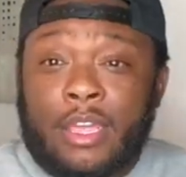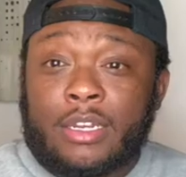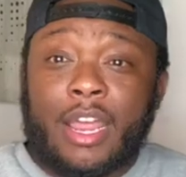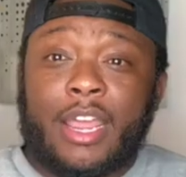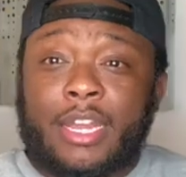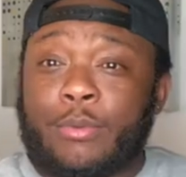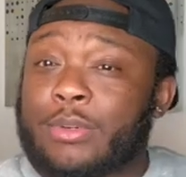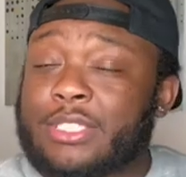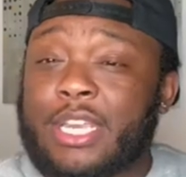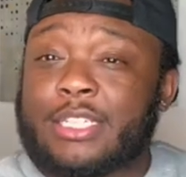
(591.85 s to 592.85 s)
Now, Andy
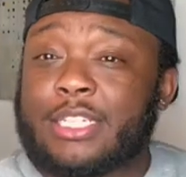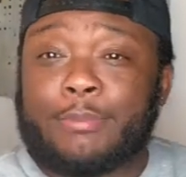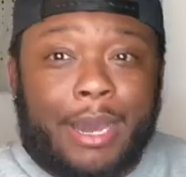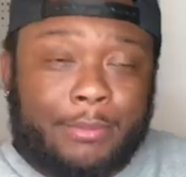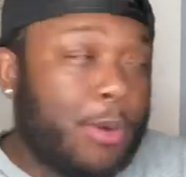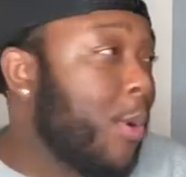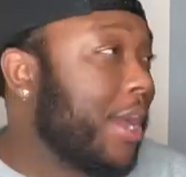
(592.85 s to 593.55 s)
wants to get to the bottom of why